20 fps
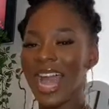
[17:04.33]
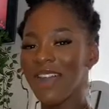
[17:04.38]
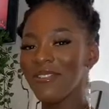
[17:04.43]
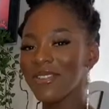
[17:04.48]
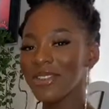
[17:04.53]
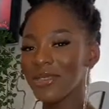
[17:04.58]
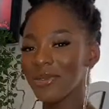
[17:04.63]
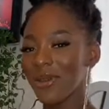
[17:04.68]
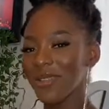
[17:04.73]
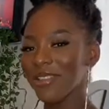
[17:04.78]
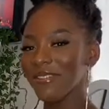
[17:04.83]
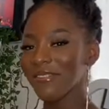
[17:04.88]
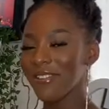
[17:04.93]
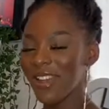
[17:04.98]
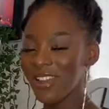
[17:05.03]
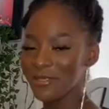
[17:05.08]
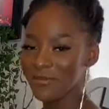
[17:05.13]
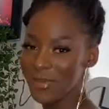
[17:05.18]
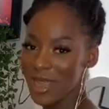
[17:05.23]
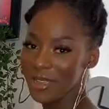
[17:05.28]
I have a
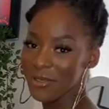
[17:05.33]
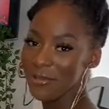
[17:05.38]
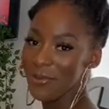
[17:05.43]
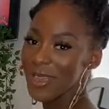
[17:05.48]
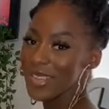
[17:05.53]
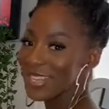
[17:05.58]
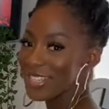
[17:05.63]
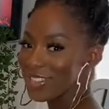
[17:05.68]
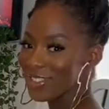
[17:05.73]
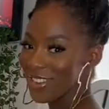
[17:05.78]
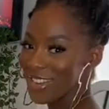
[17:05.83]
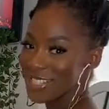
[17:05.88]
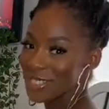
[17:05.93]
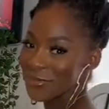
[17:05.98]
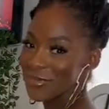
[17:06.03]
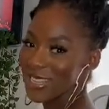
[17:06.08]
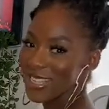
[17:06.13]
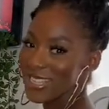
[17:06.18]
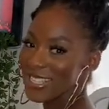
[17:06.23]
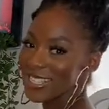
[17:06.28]
£25 wedding
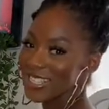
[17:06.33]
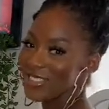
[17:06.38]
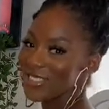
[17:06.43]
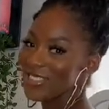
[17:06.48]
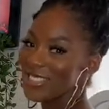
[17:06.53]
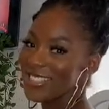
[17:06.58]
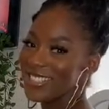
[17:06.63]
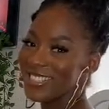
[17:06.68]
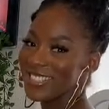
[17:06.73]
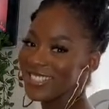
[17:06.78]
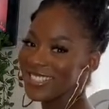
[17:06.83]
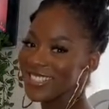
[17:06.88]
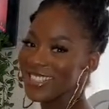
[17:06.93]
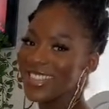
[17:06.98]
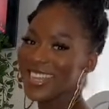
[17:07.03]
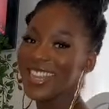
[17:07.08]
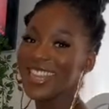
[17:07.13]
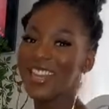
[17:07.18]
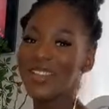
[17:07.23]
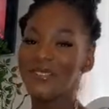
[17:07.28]
dress, please? Because
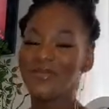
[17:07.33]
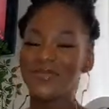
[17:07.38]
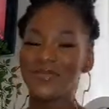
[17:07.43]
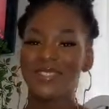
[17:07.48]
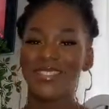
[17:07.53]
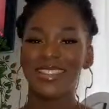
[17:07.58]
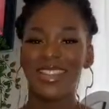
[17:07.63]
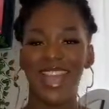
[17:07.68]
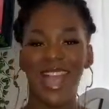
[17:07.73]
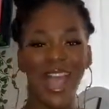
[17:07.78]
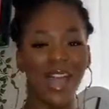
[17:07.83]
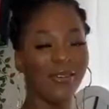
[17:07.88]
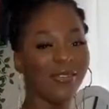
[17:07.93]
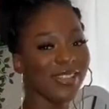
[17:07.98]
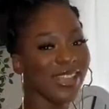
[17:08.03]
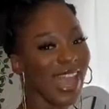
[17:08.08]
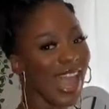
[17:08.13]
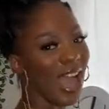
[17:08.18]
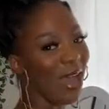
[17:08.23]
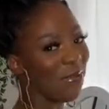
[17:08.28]
I
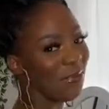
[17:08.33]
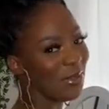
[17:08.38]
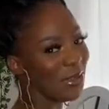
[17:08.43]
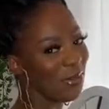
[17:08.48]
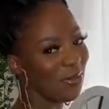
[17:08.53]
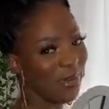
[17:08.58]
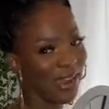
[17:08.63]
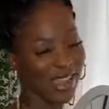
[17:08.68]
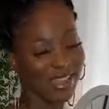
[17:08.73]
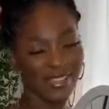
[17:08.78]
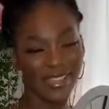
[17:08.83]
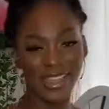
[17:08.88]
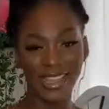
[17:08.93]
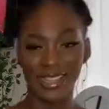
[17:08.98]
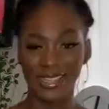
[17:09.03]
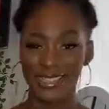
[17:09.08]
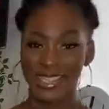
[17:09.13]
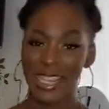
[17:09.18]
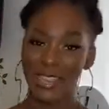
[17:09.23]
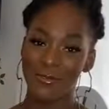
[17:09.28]
would happily wear
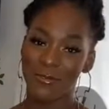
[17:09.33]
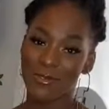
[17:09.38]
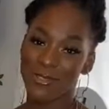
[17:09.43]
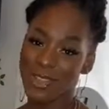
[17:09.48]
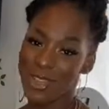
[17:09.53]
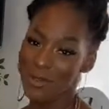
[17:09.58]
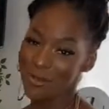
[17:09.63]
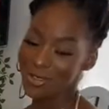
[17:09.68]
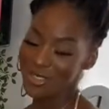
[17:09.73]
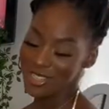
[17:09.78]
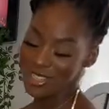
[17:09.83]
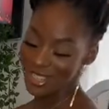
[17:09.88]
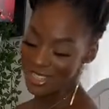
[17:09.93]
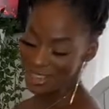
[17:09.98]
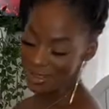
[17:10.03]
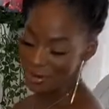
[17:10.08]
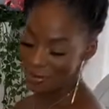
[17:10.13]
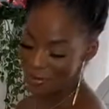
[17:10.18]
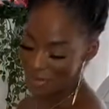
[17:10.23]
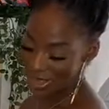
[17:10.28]
this if it was just a
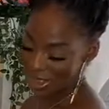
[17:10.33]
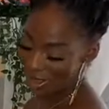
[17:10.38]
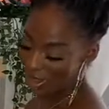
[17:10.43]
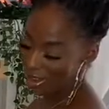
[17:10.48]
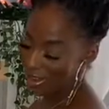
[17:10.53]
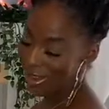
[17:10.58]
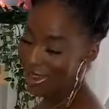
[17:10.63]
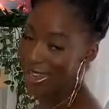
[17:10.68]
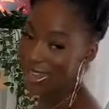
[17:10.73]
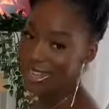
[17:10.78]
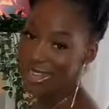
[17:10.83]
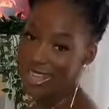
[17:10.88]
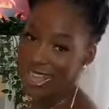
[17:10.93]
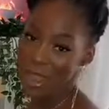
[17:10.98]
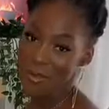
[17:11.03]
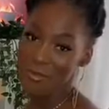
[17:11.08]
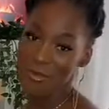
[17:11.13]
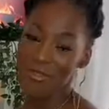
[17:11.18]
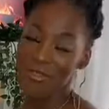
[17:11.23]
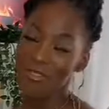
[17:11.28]
little bit longer and it
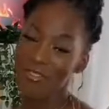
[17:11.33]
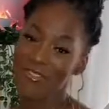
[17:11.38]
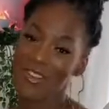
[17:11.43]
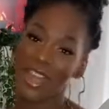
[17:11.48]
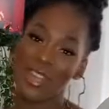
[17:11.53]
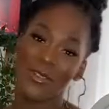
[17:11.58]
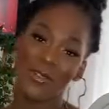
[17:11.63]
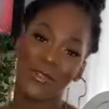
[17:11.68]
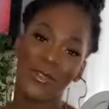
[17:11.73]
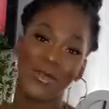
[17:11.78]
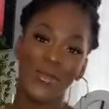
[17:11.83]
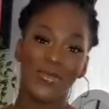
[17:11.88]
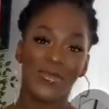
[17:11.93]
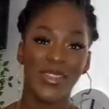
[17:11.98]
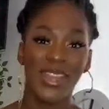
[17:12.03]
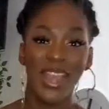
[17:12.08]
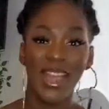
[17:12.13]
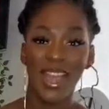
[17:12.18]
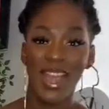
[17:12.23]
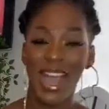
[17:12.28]
came with a veil.
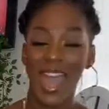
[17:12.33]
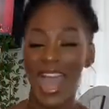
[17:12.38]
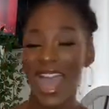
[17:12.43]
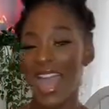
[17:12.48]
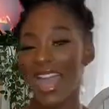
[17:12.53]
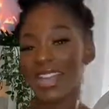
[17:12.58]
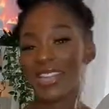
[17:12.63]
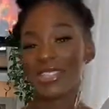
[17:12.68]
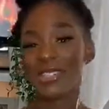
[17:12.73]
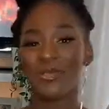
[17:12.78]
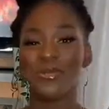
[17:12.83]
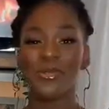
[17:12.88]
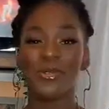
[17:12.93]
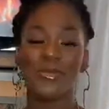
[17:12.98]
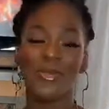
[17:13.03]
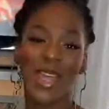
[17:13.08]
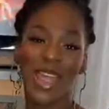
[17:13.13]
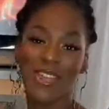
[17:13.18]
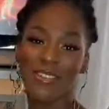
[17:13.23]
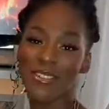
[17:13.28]
I actually
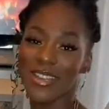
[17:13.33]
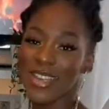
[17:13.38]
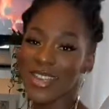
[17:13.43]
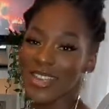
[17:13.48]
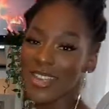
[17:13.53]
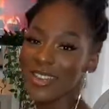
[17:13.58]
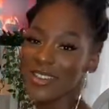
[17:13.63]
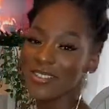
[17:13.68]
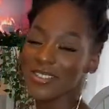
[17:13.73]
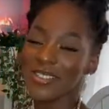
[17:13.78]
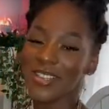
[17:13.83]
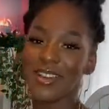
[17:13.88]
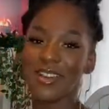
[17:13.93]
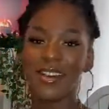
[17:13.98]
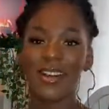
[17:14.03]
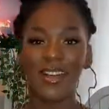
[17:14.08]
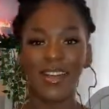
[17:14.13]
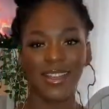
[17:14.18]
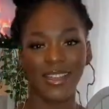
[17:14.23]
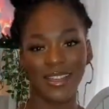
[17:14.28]
would wear it.
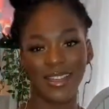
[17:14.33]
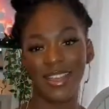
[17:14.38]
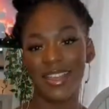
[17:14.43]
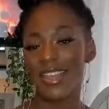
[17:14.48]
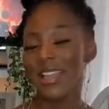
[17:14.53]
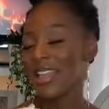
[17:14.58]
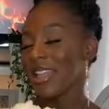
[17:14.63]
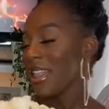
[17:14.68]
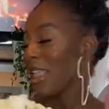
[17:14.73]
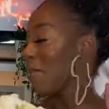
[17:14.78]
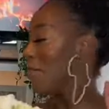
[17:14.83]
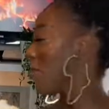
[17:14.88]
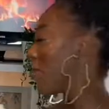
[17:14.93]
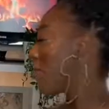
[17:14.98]
Let me